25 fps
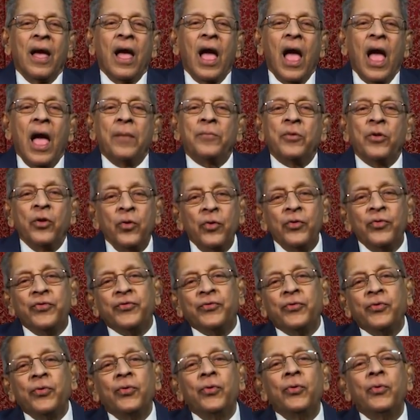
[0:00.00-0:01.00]
I'm
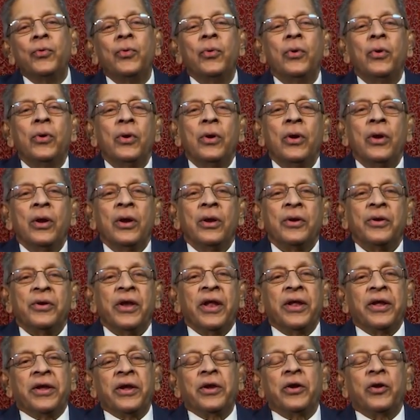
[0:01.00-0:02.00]
used to
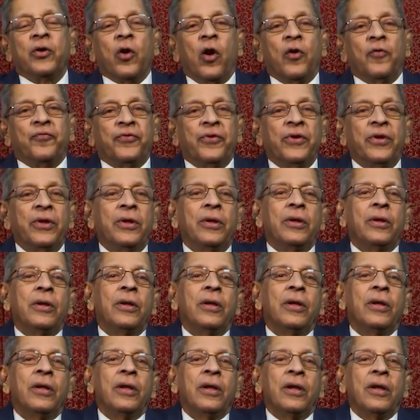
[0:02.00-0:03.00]
taking coffee
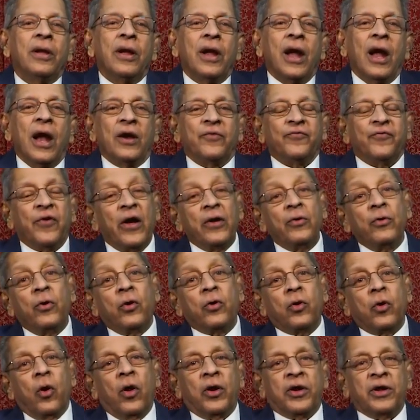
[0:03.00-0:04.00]
at 5
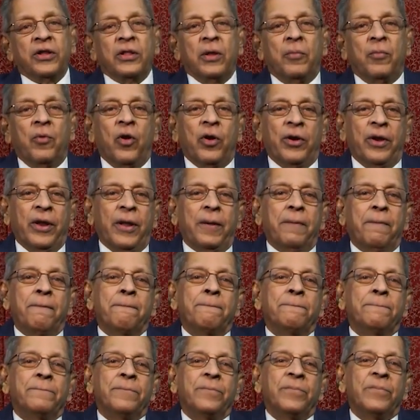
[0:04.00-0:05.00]
o'clock in the morning,
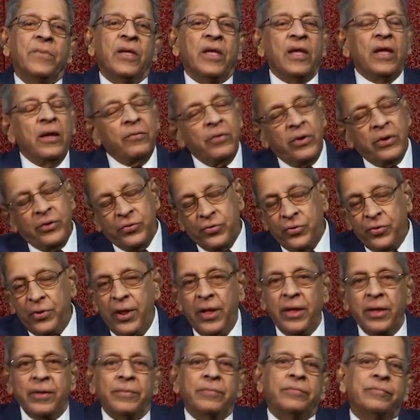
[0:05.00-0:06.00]
even
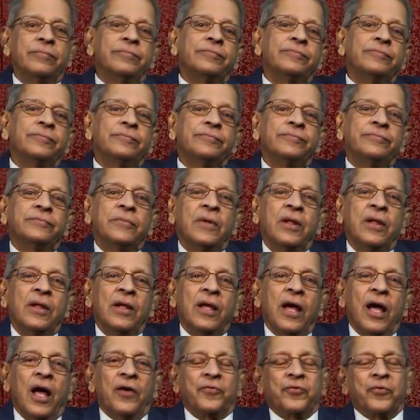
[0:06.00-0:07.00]
today.
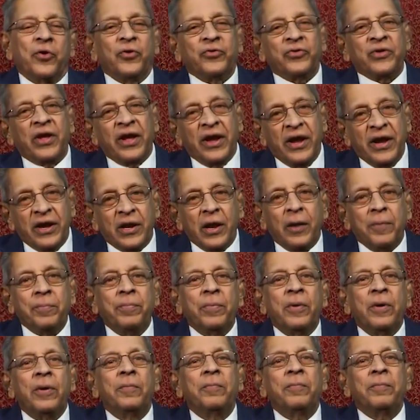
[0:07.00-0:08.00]
Of course, I get up,
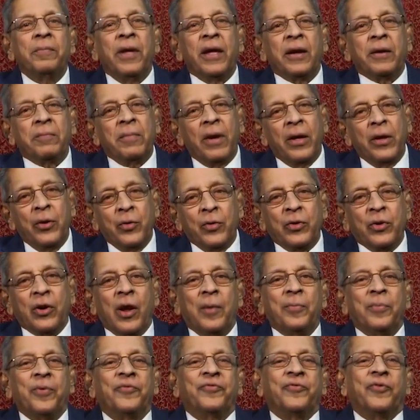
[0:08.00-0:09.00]
make my own
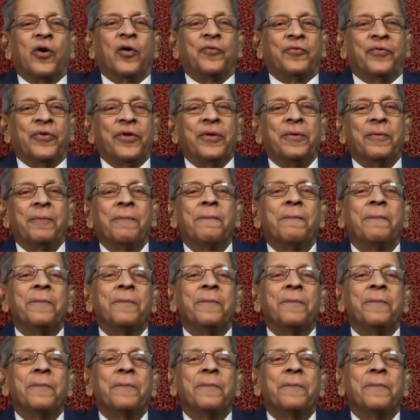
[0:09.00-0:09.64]
cup of coffee.